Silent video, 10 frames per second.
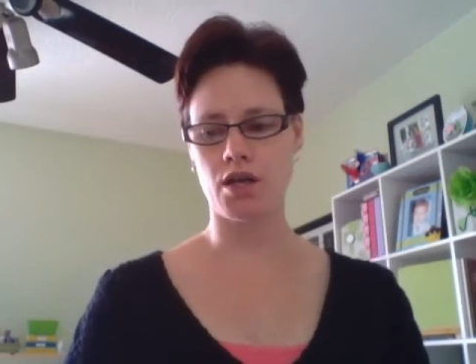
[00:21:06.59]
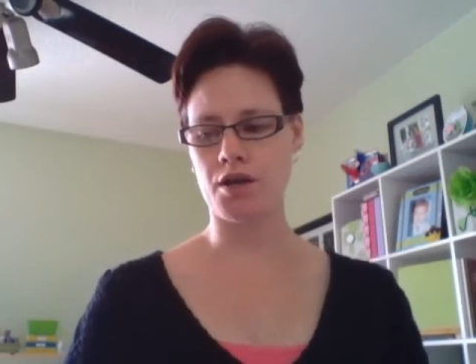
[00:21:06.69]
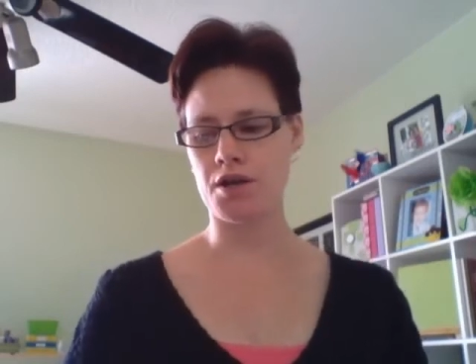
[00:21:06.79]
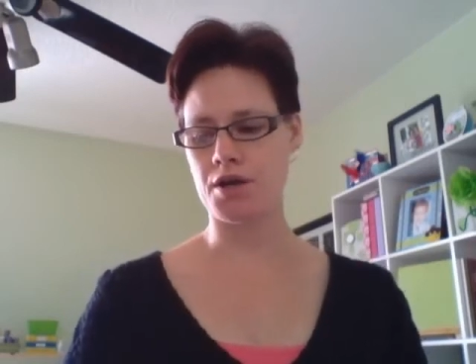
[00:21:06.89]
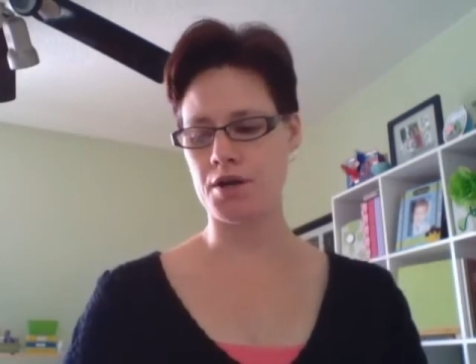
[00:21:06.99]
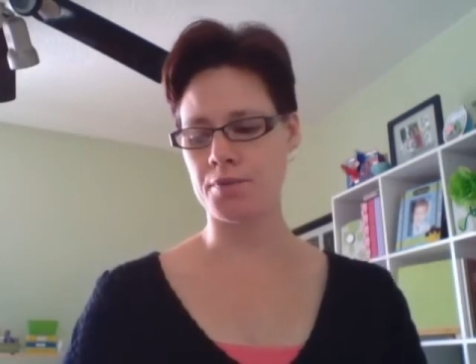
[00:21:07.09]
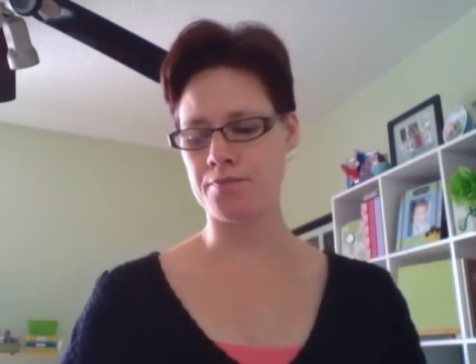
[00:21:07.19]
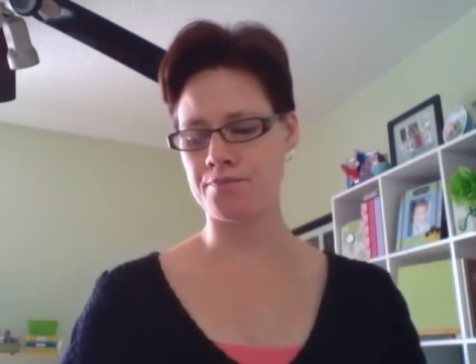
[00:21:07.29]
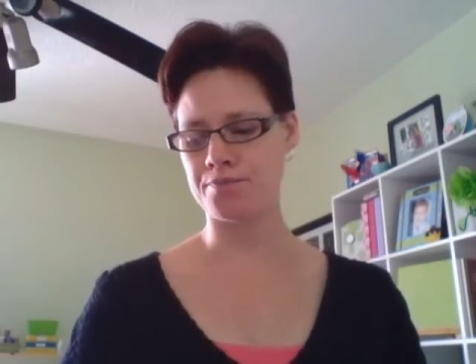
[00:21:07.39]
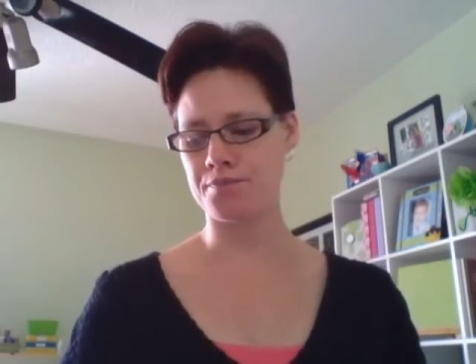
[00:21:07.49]

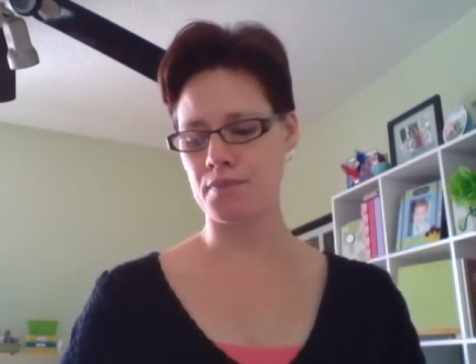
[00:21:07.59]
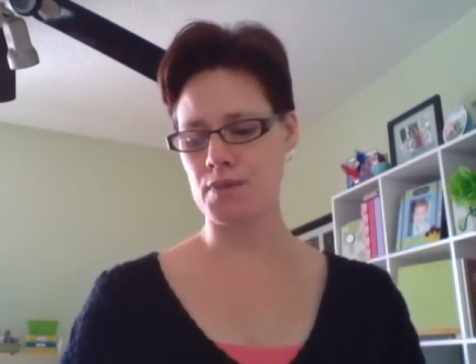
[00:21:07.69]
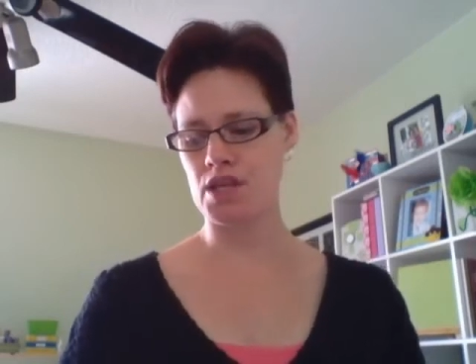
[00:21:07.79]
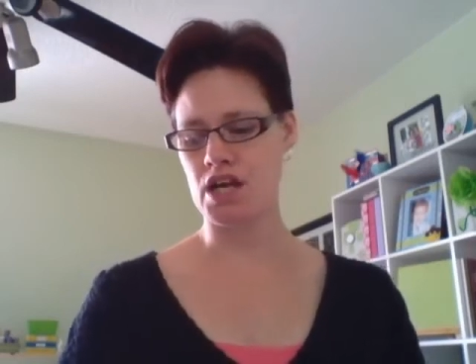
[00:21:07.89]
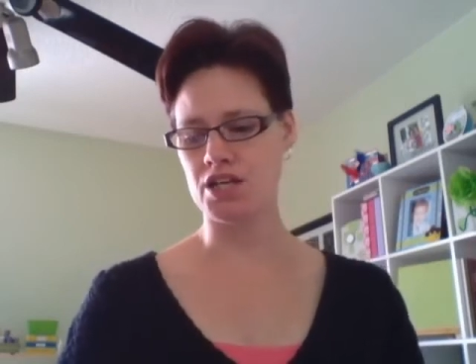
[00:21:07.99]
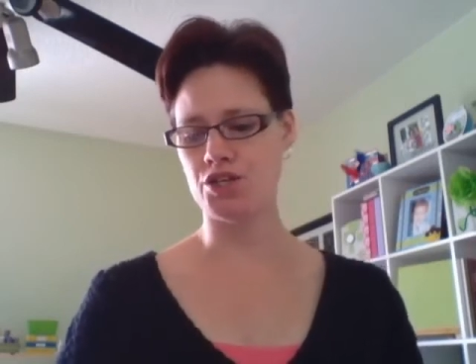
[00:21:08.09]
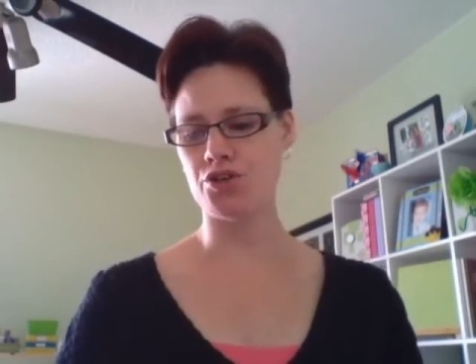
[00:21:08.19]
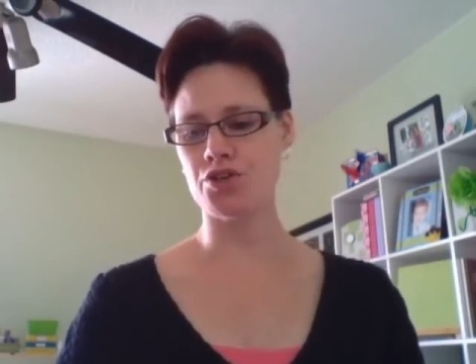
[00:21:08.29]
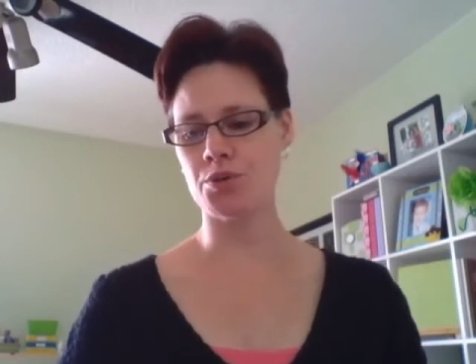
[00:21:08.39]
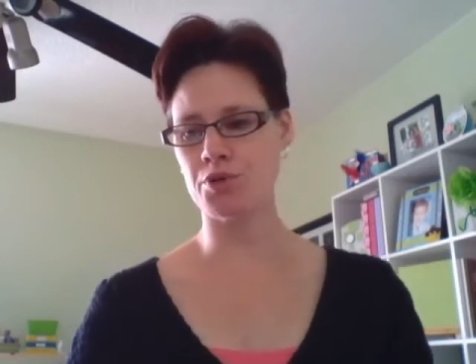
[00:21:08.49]
I know
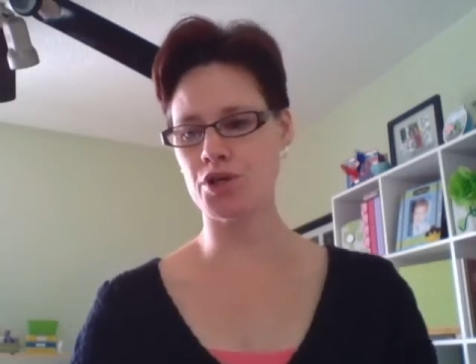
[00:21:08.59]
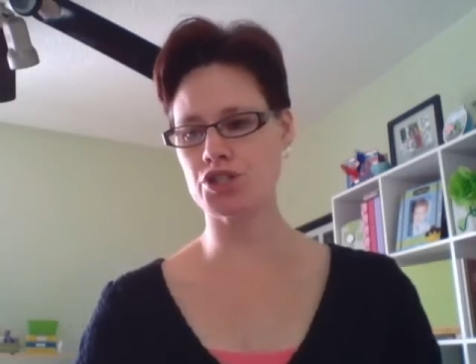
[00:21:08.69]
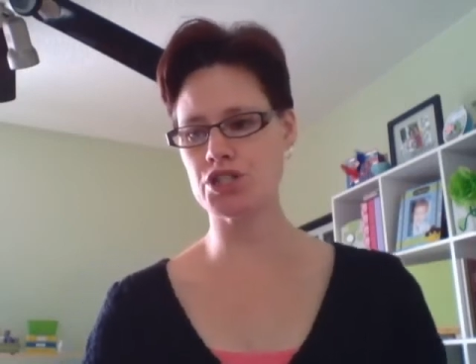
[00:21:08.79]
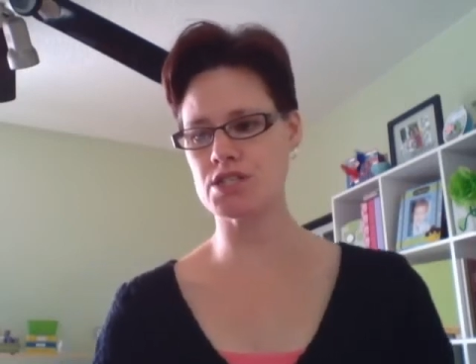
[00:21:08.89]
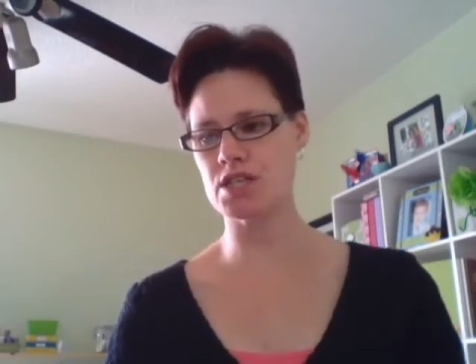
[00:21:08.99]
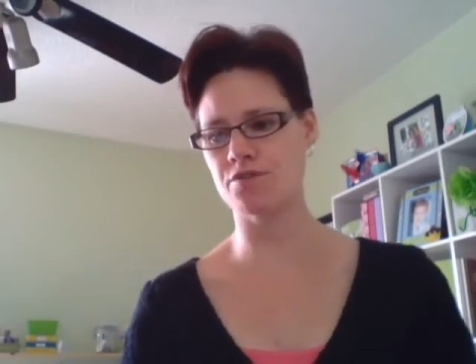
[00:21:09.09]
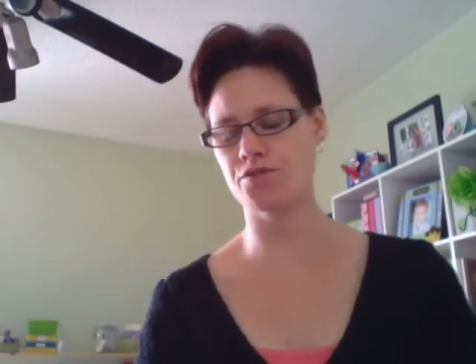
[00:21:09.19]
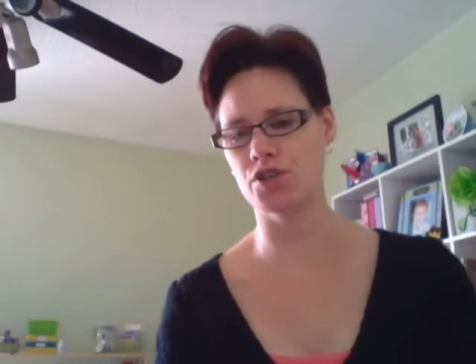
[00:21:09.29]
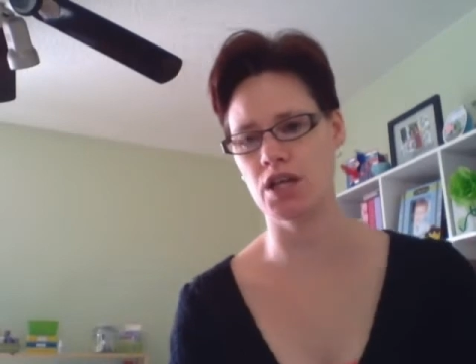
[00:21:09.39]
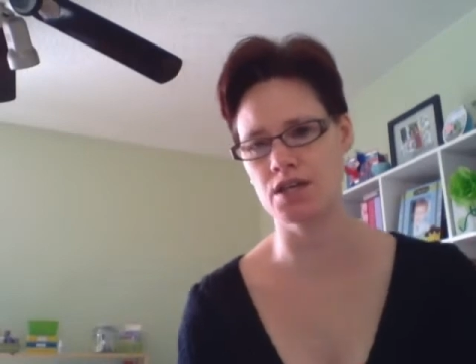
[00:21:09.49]
you can purchase it
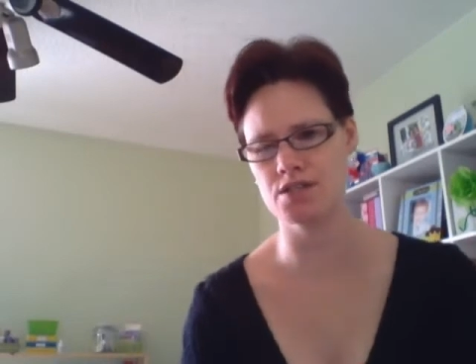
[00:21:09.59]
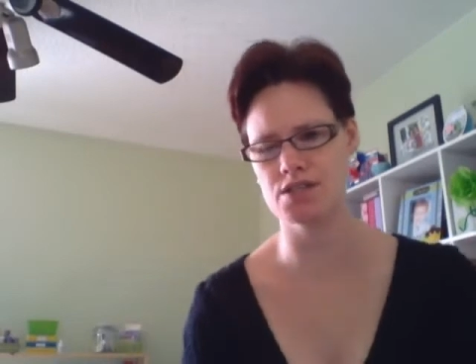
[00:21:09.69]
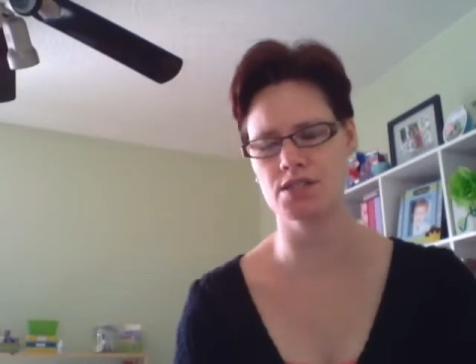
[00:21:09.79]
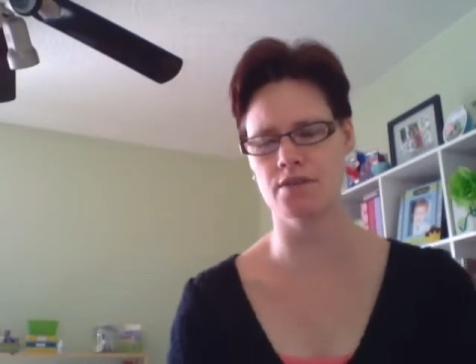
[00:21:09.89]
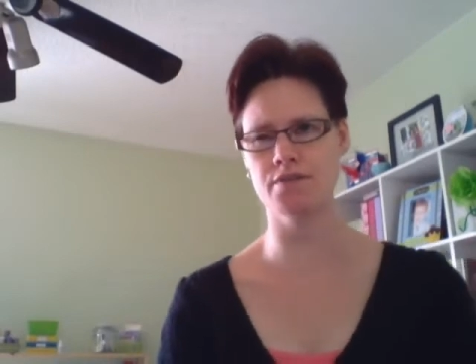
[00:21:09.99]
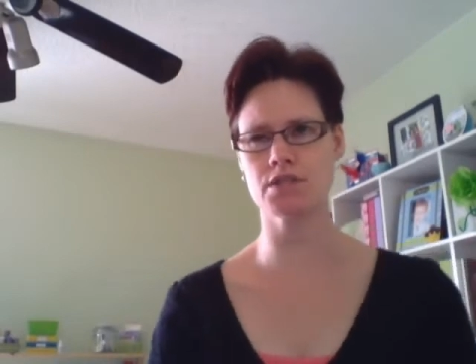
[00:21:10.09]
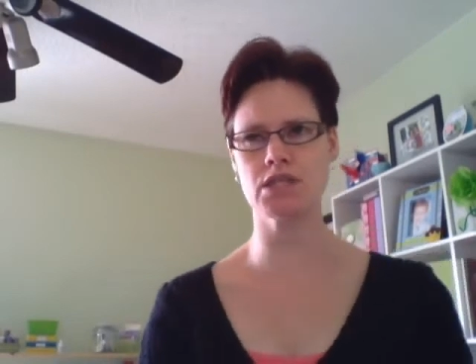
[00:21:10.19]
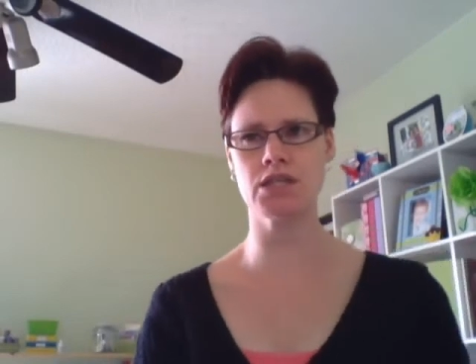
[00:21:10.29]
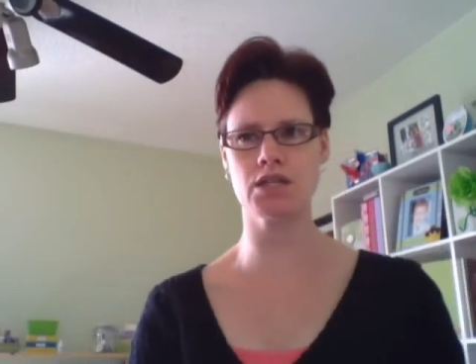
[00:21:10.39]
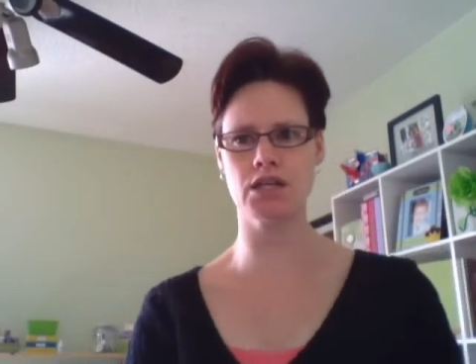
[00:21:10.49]
for like
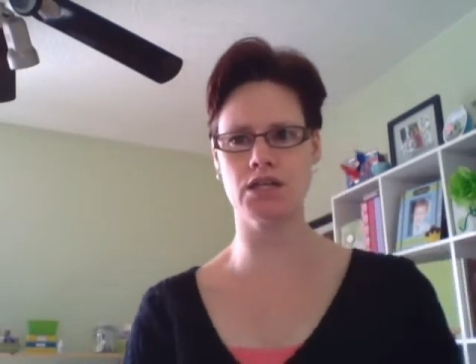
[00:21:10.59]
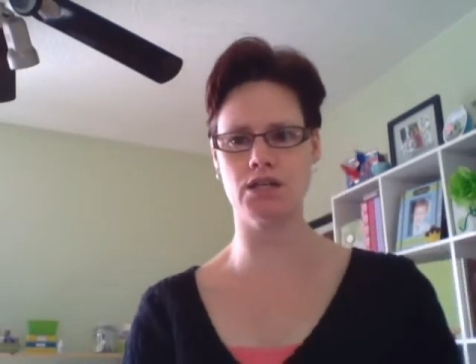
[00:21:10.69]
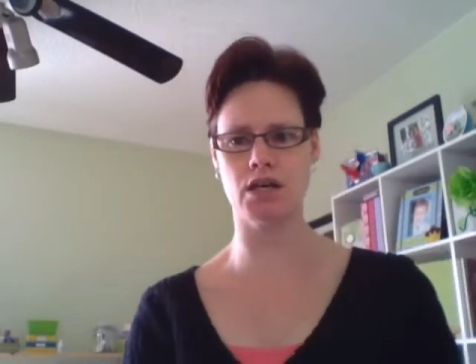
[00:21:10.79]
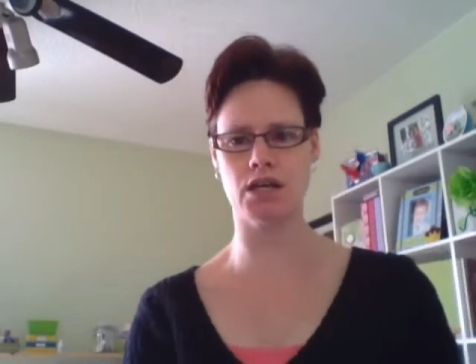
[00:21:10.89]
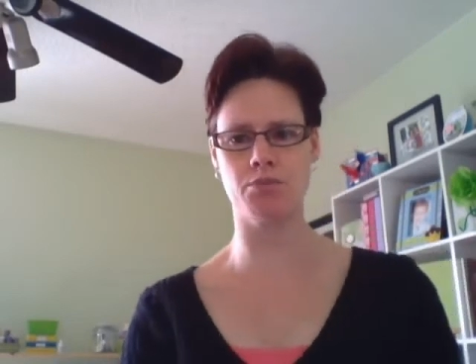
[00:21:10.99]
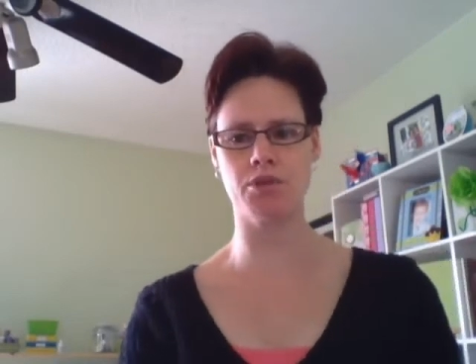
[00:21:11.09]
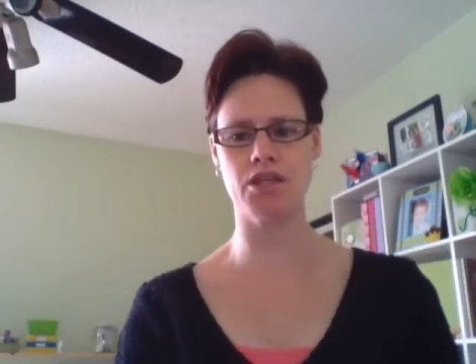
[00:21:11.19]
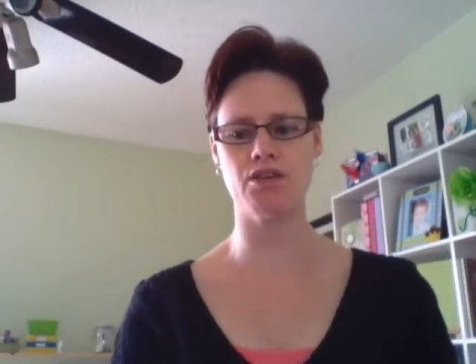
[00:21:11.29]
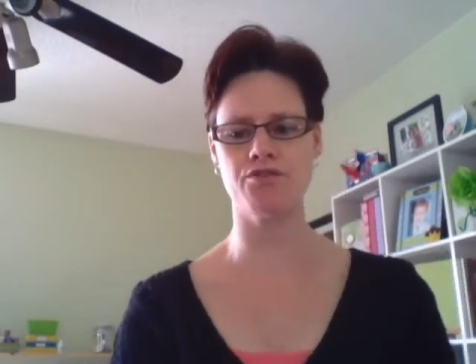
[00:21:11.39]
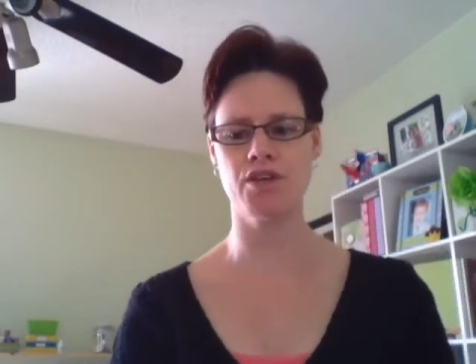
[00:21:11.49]
$17.99, I
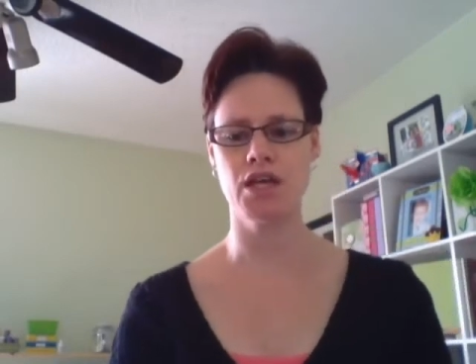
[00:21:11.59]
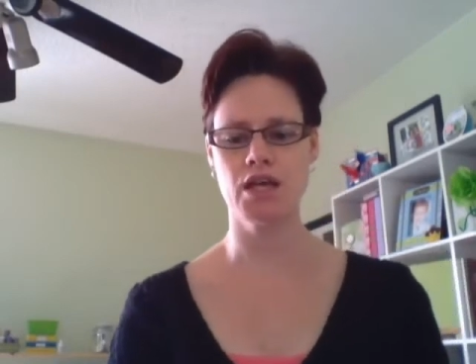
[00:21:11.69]
believe,